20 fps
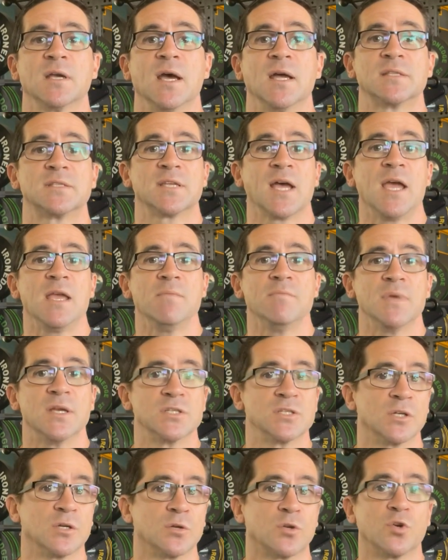A tape
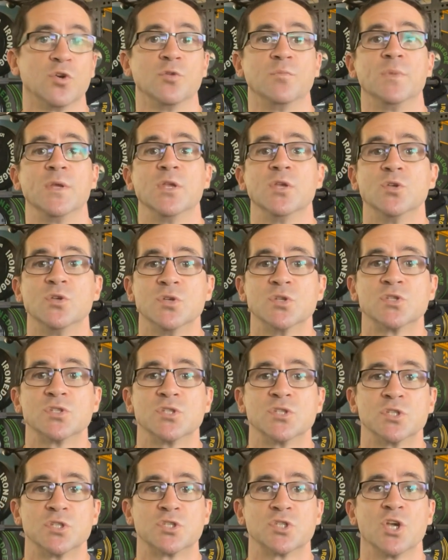measure could be used
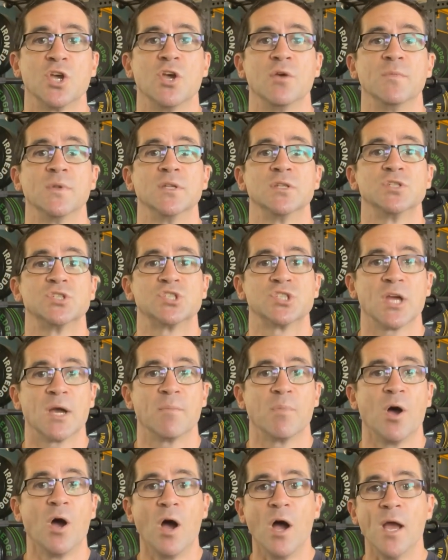to determine
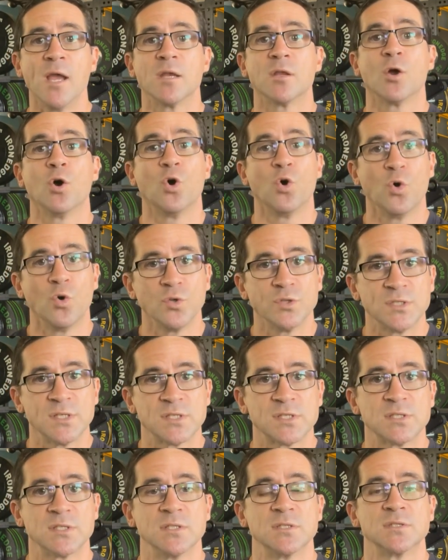jump height or
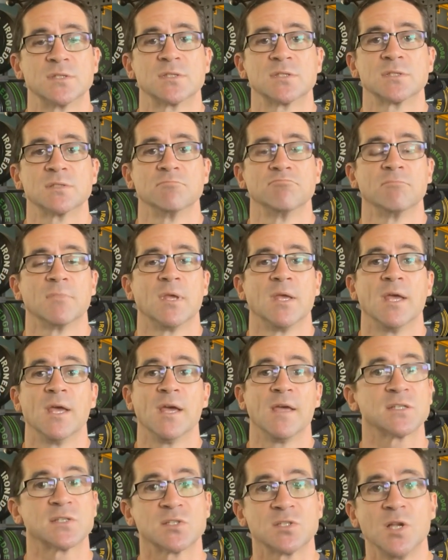distance.
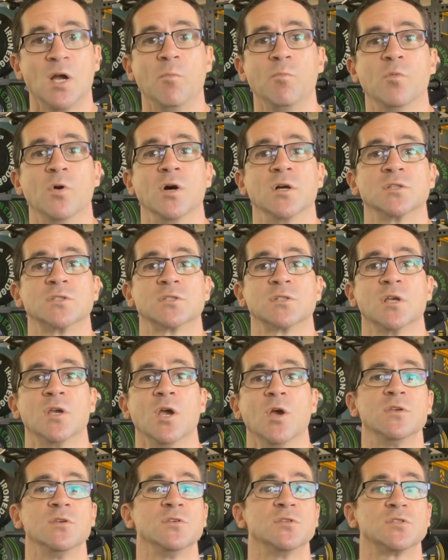The stopwatch,
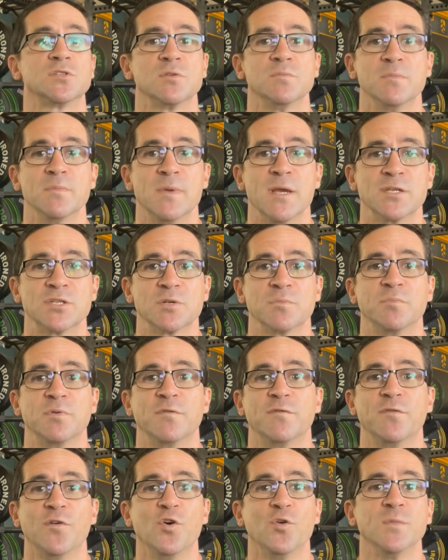used to measure
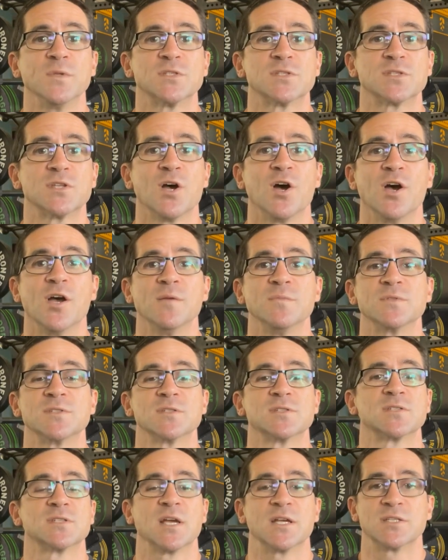performance
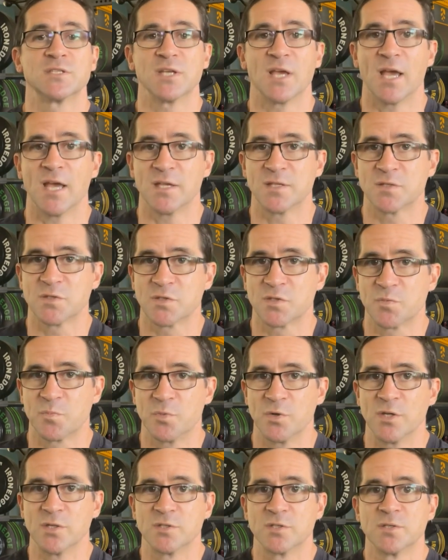times such as
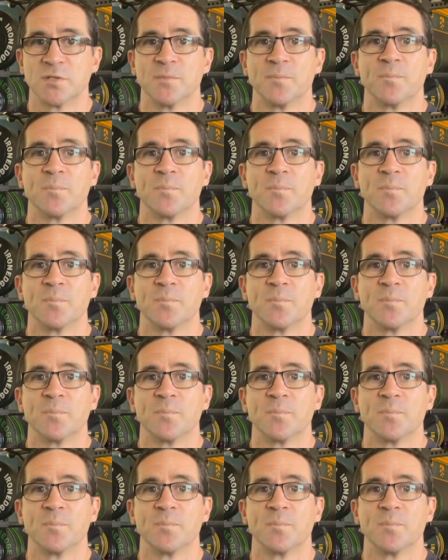sprint.